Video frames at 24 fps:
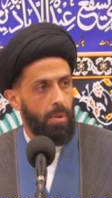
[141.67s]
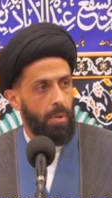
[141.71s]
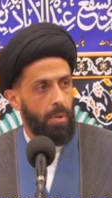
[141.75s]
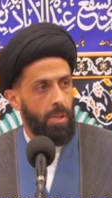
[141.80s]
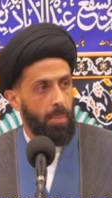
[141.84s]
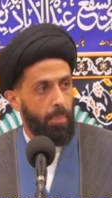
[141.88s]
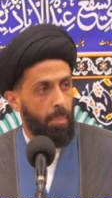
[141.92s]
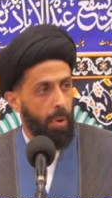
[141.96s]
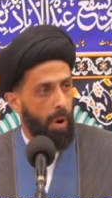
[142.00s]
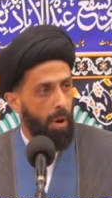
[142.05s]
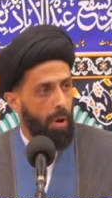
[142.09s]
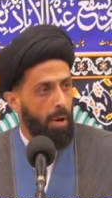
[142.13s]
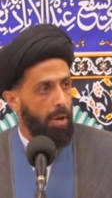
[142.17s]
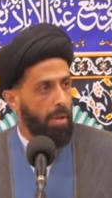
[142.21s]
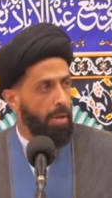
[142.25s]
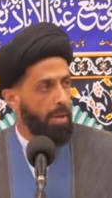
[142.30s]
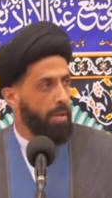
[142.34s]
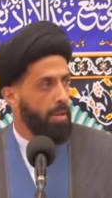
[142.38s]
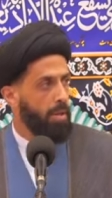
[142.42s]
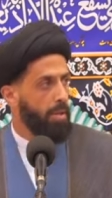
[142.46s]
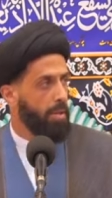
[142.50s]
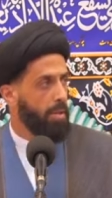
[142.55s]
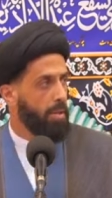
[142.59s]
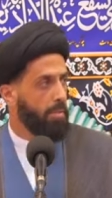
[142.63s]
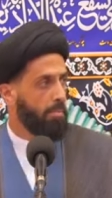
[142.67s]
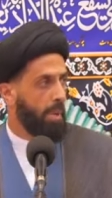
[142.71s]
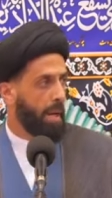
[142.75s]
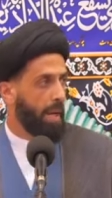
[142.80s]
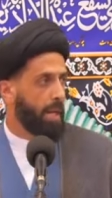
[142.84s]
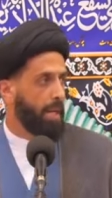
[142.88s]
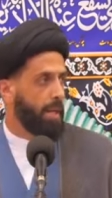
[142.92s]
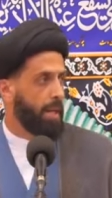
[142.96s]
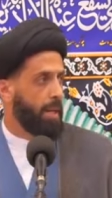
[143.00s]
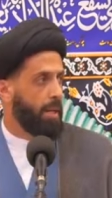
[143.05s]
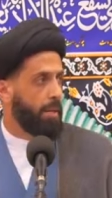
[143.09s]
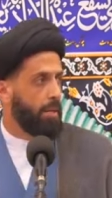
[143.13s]
depart
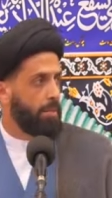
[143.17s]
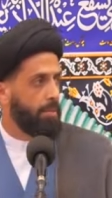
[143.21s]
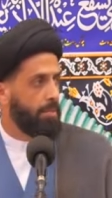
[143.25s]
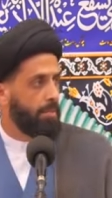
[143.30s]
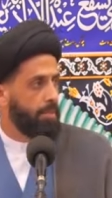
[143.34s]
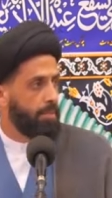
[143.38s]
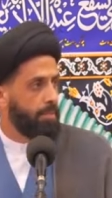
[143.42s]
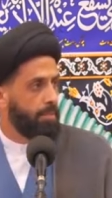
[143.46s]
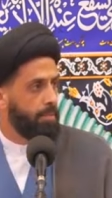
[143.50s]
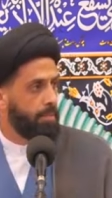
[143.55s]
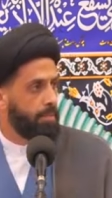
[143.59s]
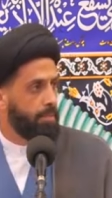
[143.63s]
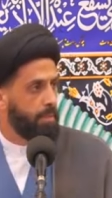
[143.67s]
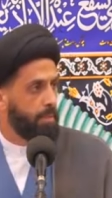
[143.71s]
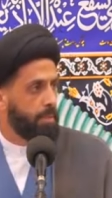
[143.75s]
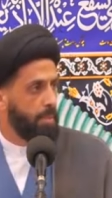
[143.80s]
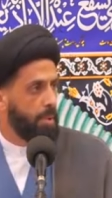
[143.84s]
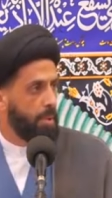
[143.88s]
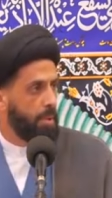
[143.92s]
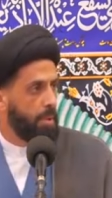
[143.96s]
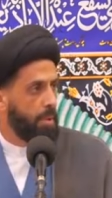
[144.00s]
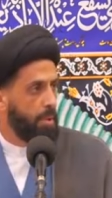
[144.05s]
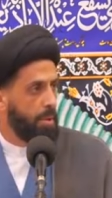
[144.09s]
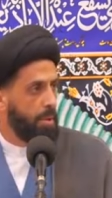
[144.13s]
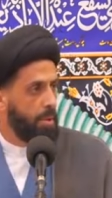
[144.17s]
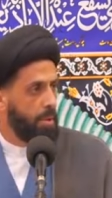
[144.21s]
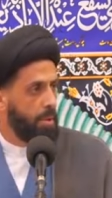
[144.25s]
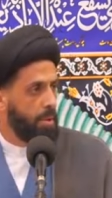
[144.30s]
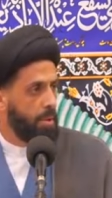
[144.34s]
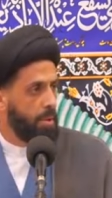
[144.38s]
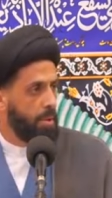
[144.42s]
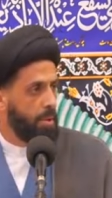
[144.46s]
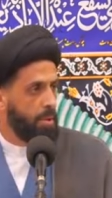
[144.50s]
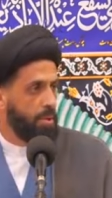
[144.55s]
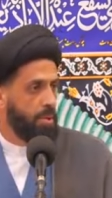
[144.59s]
Mecca, the